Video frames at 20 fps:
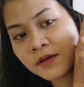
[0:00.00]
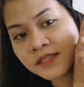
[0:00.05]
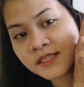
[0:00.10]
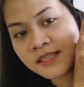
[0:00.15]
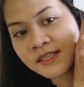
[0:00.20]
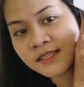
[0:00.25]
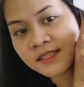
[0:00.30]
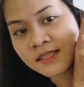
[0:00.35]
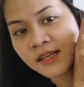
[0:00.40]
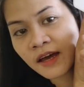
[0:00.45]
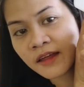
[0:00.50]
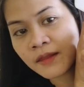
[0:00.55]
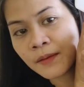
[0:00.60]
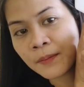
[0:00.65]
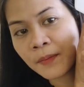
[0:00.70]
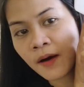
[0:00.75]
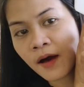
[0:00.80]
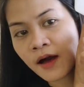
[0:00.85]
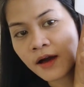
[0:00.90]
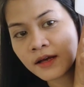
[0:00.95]
what's inside
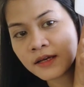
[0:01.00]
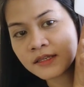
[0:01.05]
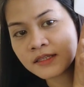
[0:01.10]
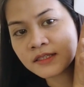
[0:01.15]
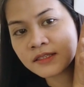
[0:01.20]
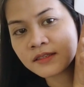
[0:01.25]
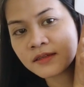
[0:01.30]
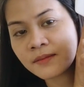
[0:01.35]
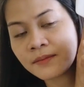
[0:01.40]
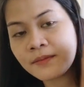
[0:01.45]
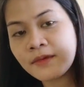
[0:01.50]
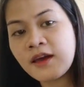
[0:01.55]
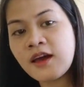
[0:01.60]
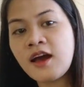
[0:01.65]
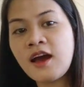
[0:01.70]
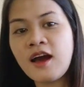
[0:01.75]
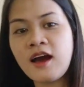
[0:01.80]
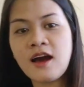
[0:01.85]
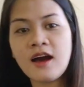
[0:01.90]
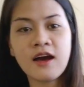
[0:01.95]
the box.
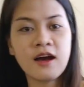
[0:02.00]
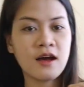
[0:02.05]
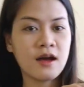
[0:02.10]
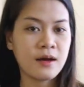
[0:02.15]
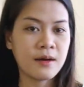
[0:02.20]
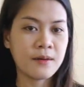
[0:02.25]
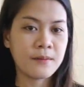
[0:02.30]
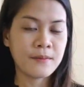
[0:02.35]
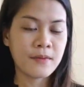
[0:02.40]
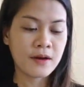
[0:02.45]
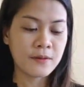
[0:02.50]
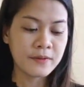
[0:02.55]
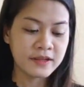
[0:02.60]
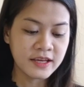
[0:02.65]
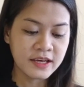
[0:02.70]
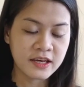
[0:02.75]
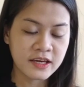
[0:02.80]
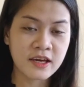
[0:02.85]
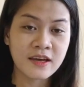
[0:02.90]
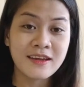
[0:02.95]
Um, I
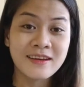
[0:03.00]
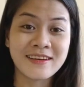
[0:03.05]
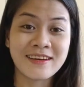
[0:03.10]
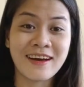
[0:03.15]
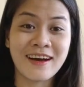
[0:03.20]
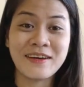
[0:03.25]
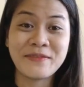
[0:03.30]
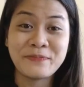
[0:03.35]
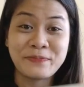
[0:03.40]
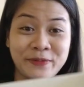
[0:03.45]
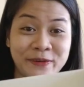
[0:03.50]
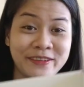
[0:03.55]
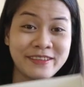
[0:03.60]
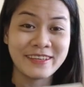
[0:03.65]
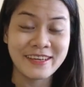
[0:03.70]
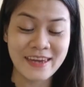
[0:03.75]
really cannot